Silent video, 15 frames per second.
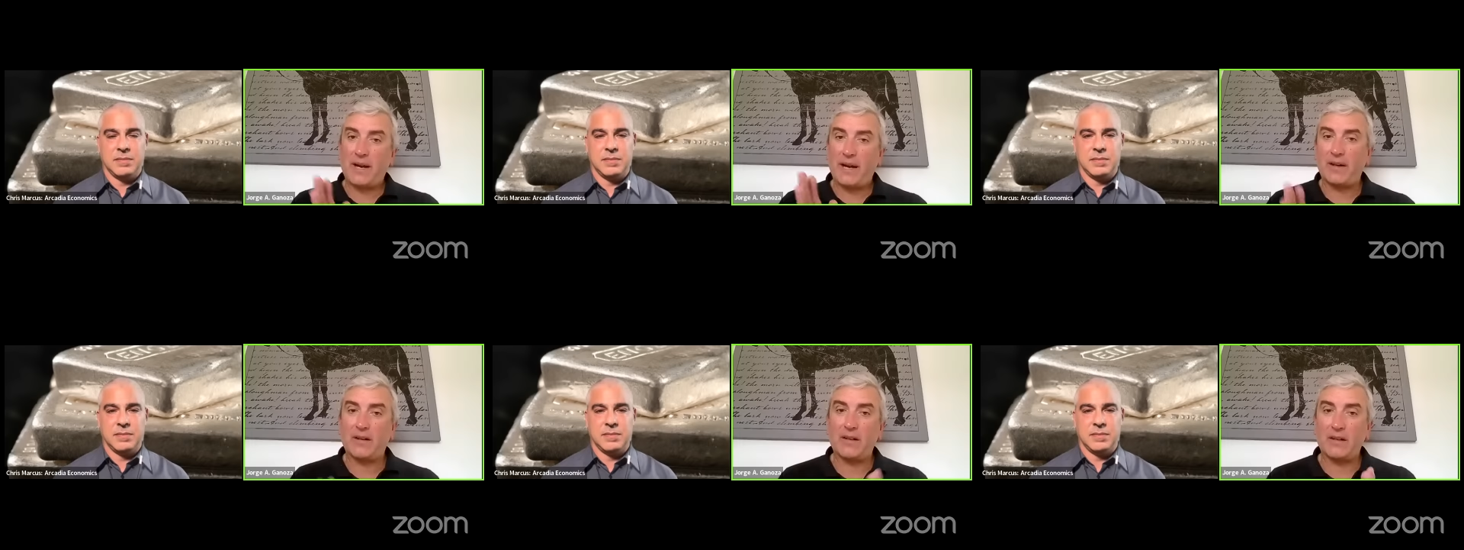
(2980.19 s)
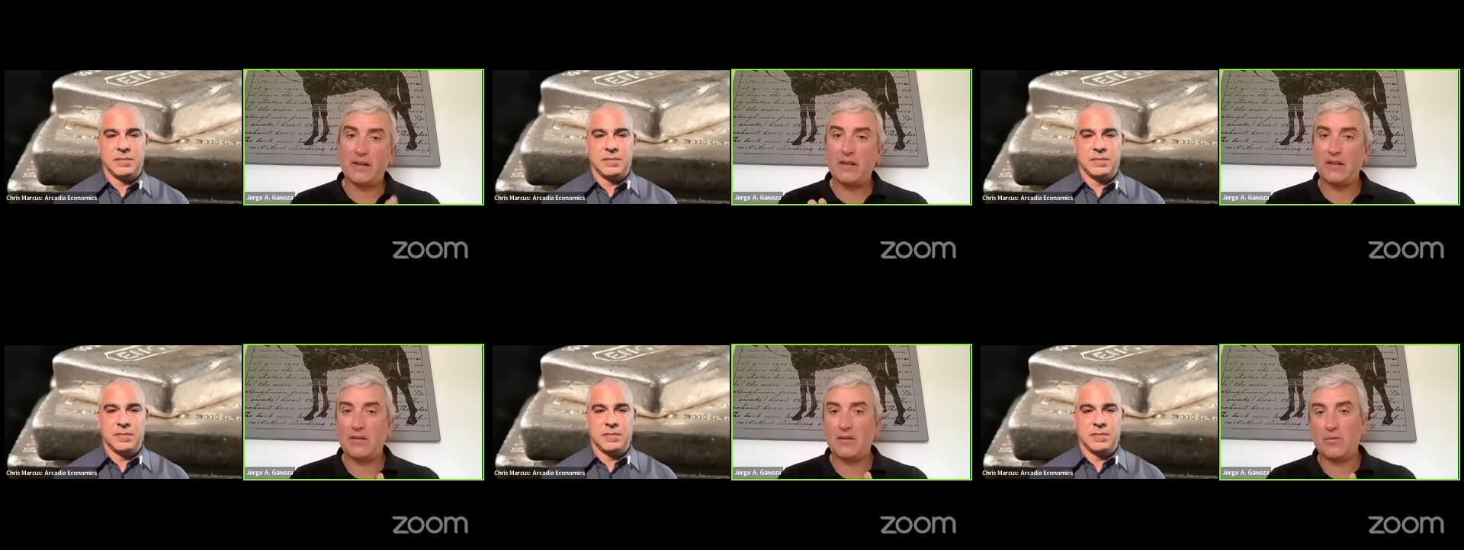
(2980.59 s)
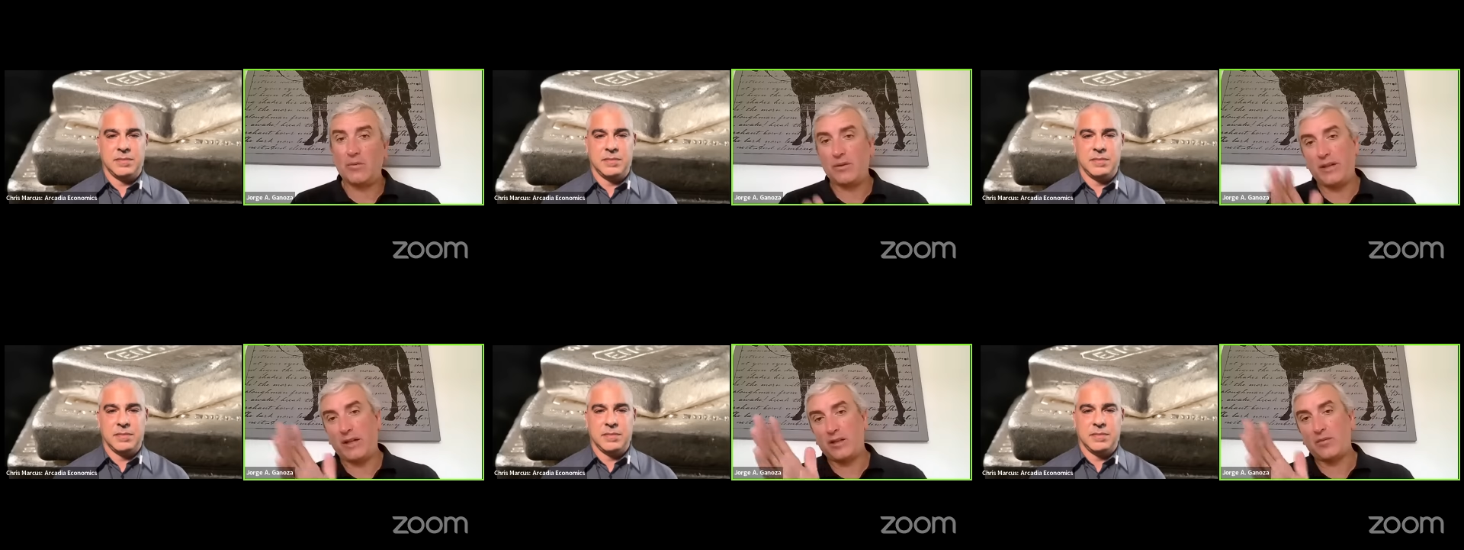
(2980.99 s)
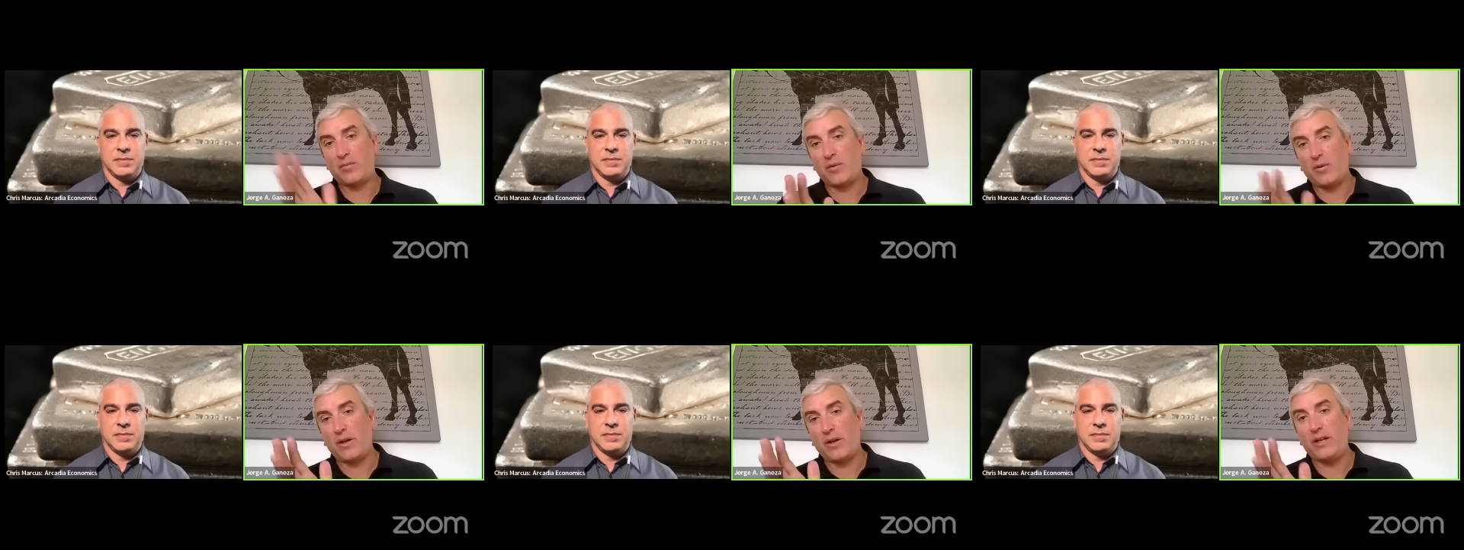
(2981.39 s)
Speaker 1: parallel with the
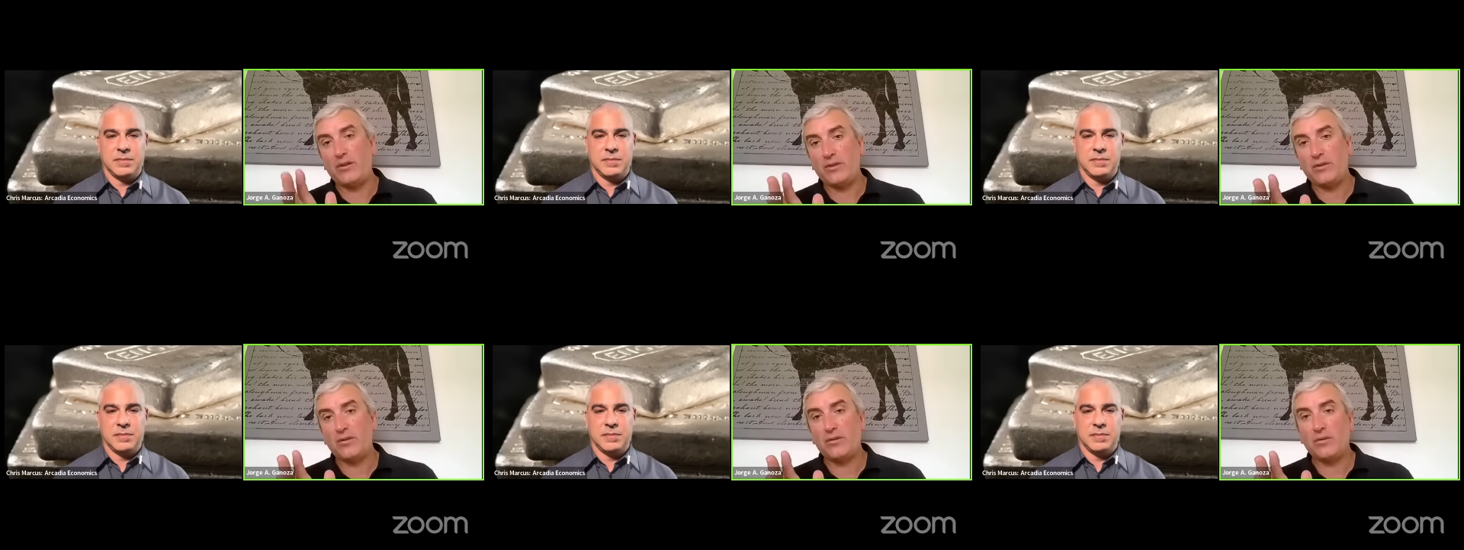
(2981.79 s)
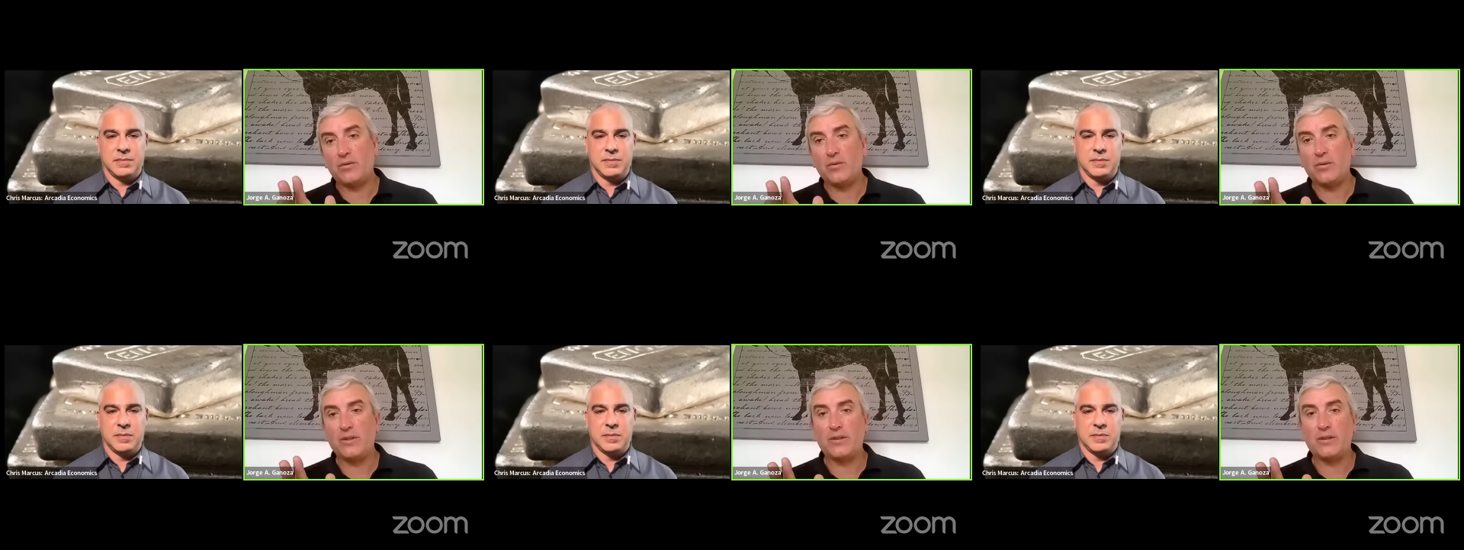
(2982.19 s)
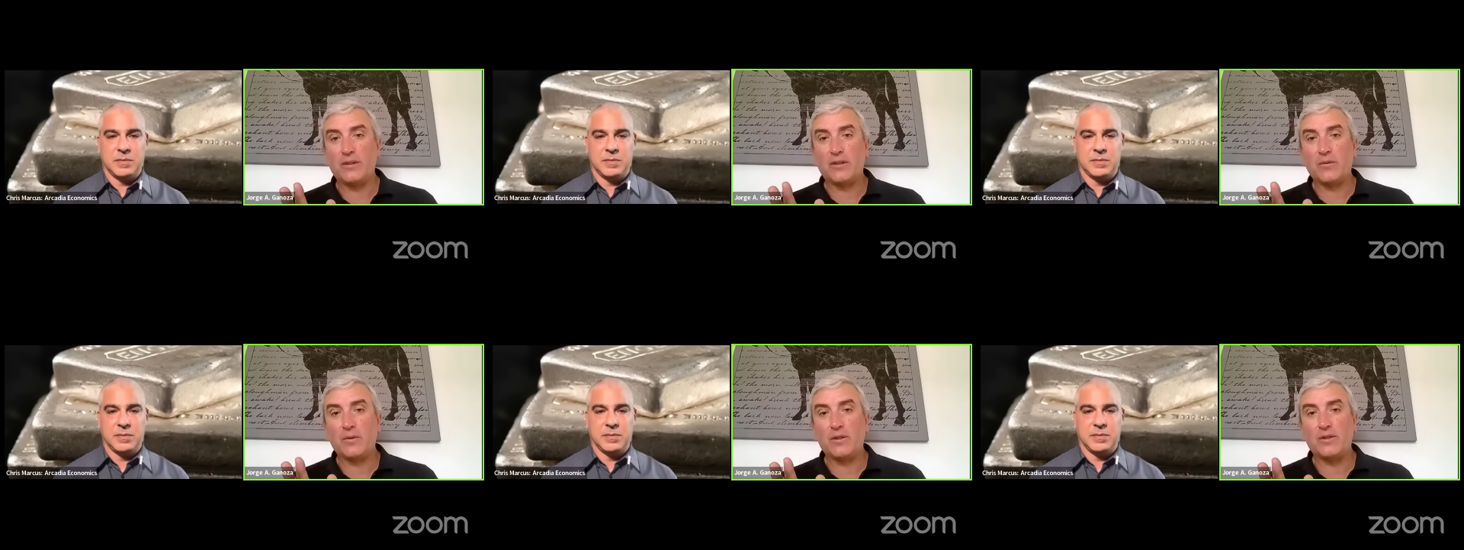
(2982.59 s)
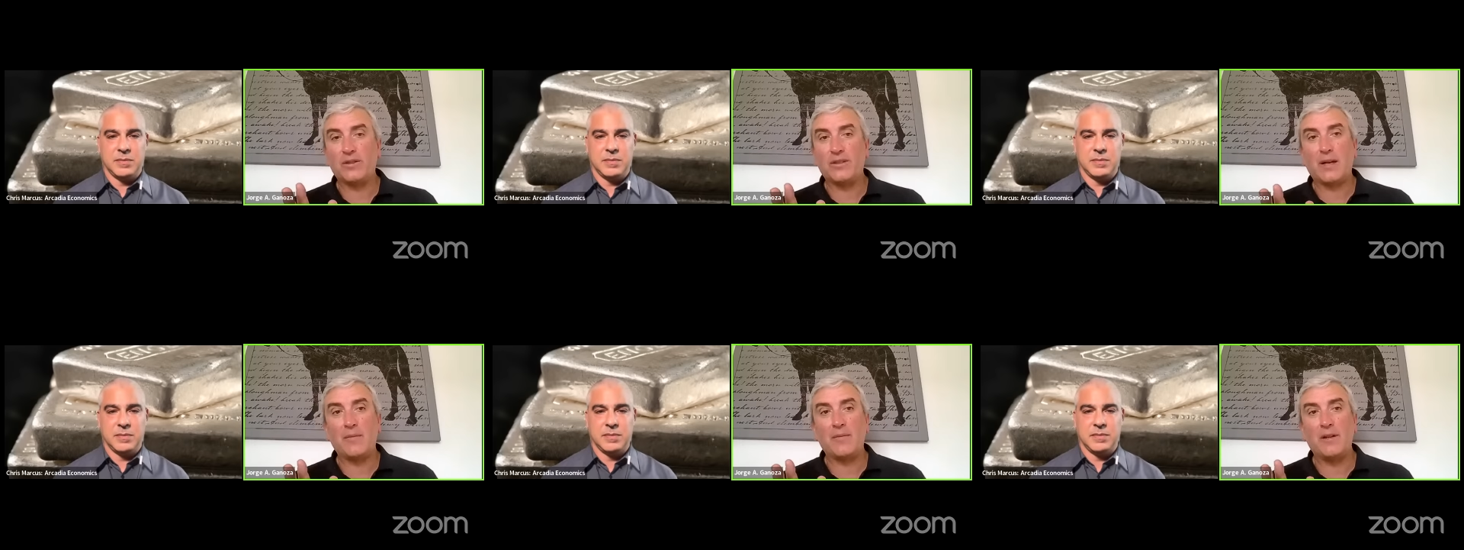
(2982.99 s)
exploration, which
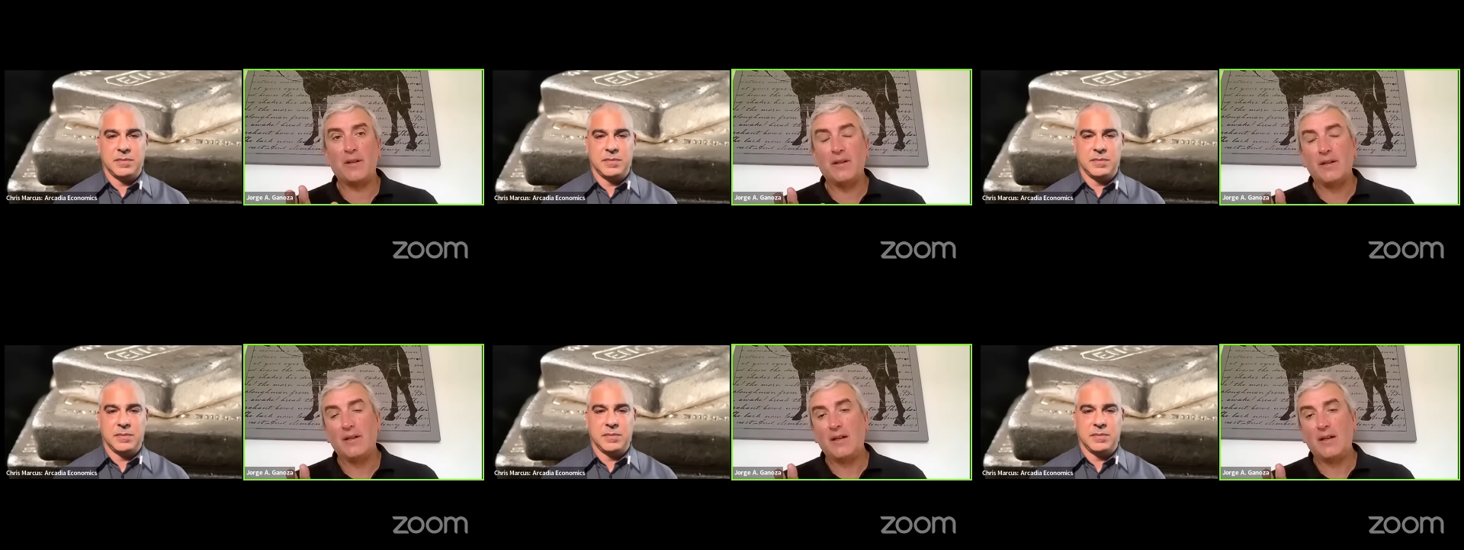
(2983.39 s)
which some